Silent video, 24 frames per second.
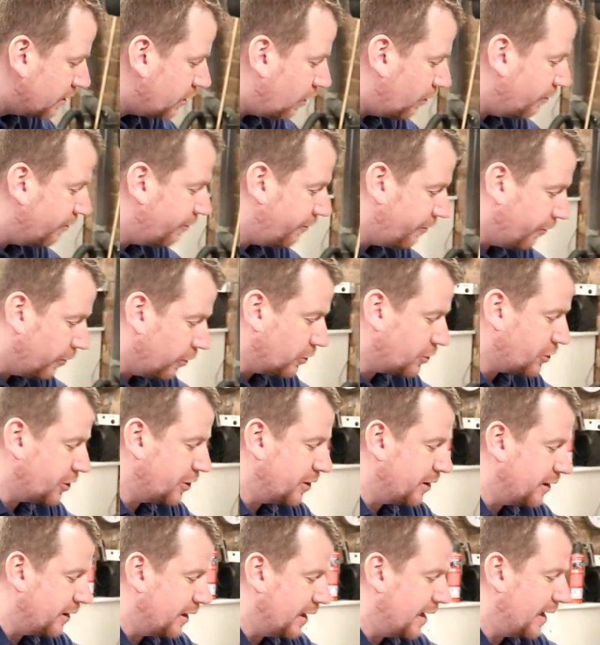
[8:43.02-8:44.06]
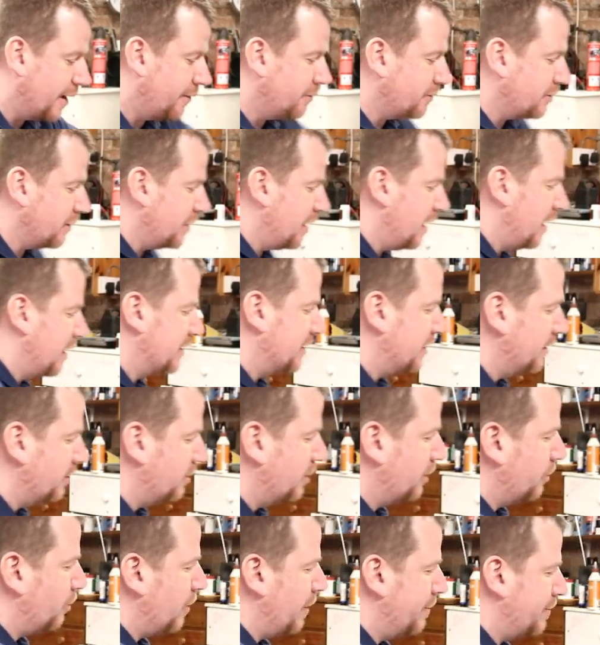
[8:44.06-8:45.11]
unfortunately. It was a nice
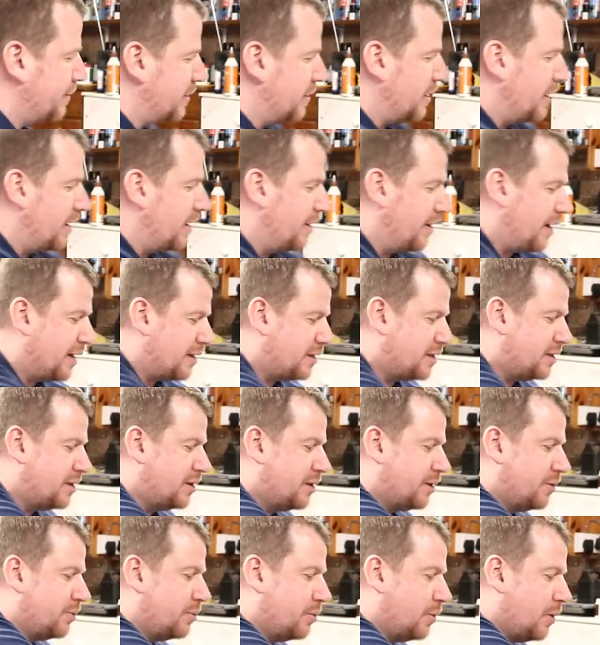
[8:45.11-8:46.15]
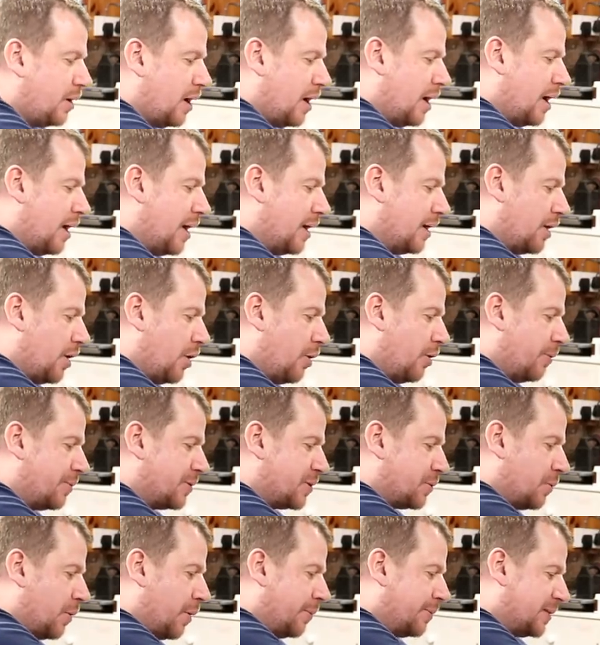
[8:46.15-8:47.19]
little website, that, to do your hop
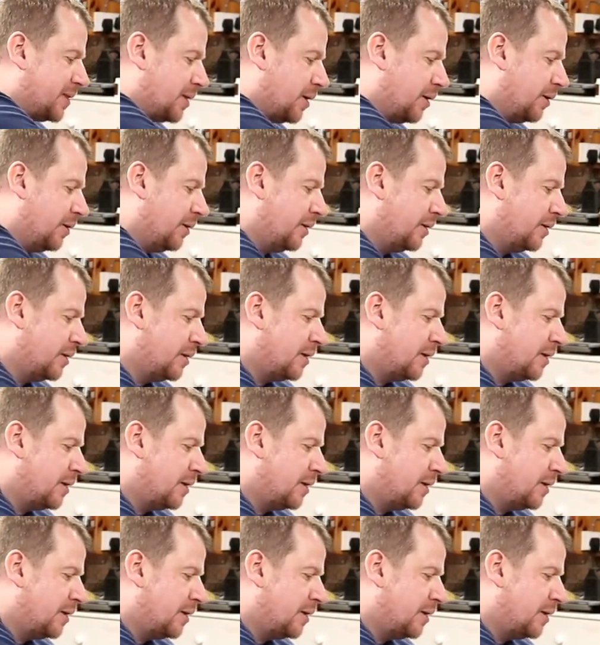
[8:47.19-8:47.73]
swaps on.